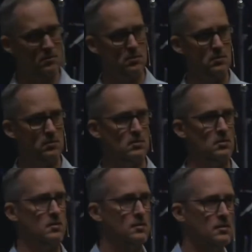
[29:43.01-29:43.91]

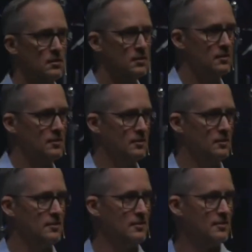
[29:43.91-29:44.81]

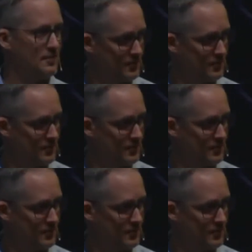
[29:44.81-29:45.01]
Nothing is said.